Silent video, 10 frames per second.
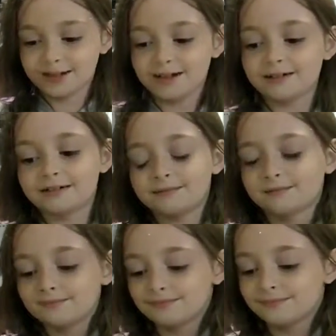It's the
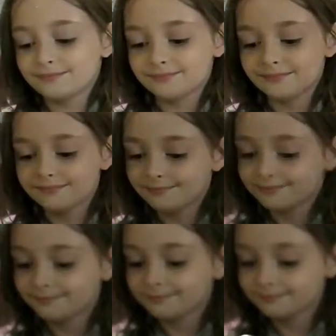doggy's head.
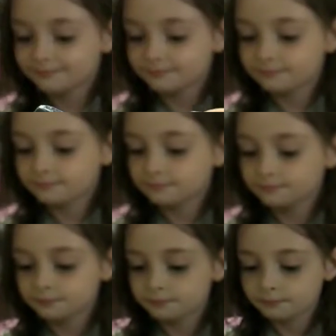
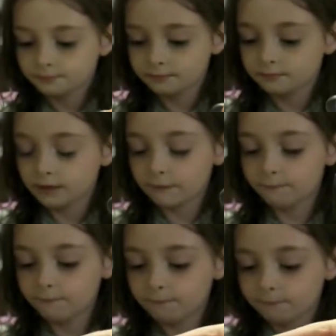Look at
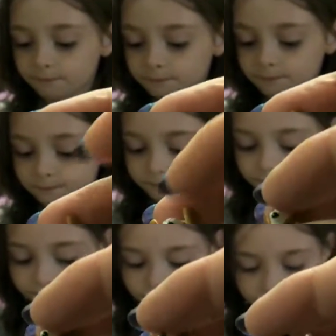it's cute. Oh,
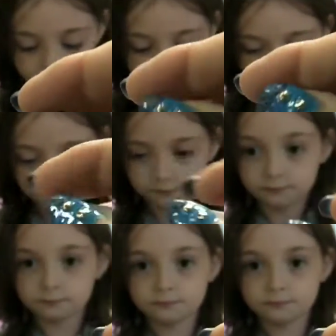he's upside down.